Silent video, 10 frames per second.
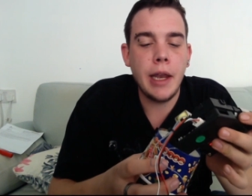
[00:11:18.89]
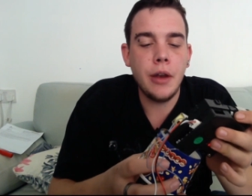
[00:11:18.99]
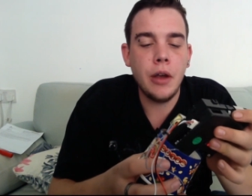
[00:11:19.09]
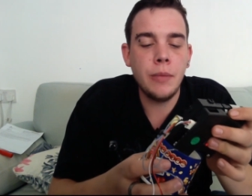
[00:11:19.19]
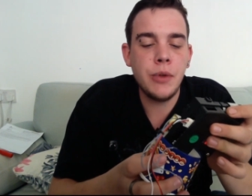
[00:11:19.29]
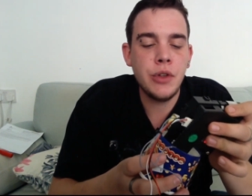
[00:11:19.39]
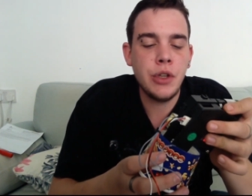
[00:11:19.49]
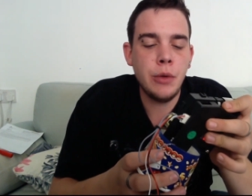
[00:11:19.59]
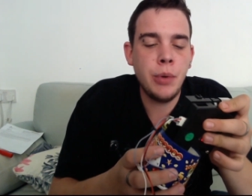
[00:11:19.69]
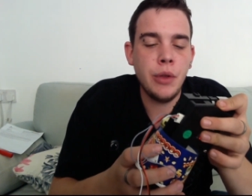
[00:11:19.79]
and I'm
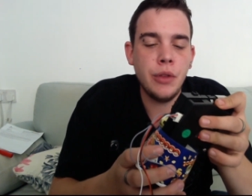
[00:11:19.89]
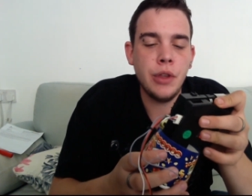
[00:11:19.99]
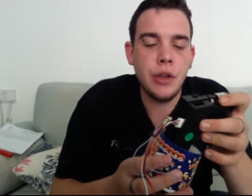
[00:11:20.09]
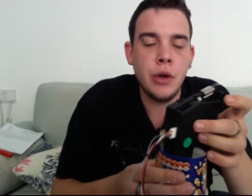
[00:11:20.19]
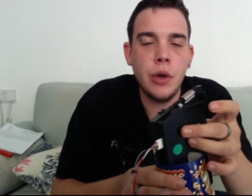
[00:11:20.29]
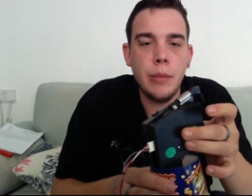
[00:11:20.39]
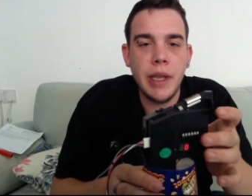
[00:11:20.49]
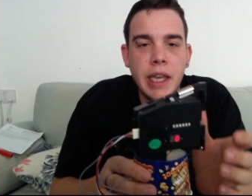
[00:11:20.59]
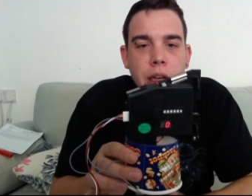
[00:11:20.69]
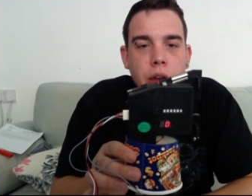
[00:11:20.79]
just going to put the
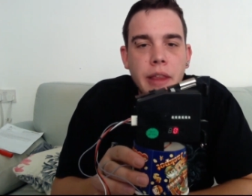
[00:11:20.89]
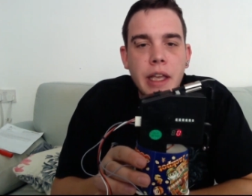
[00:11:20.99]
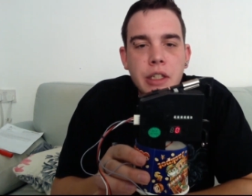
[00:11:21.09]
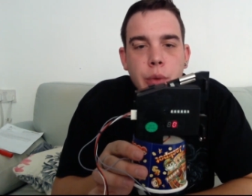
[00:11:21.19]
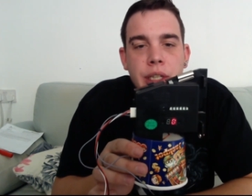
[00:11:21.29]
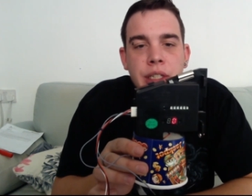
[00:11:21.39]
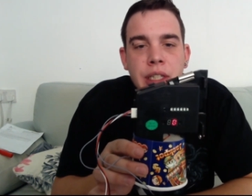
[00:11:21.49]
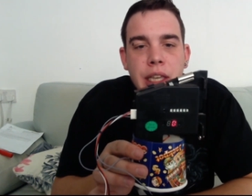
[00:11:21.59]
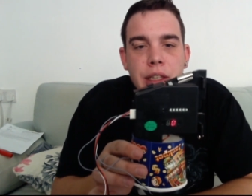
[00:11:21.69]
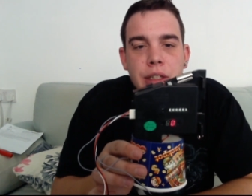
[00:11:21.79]
coin mech in like that so it
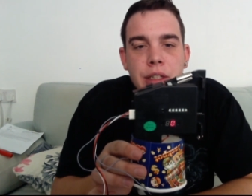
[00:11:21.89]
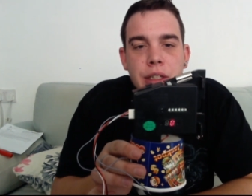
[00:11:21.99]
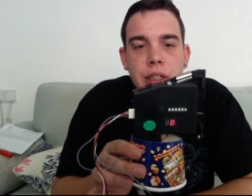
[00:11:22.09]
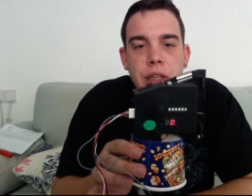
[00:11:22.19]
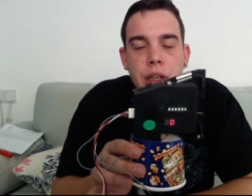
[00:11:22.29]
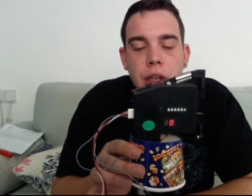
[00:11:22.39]
sits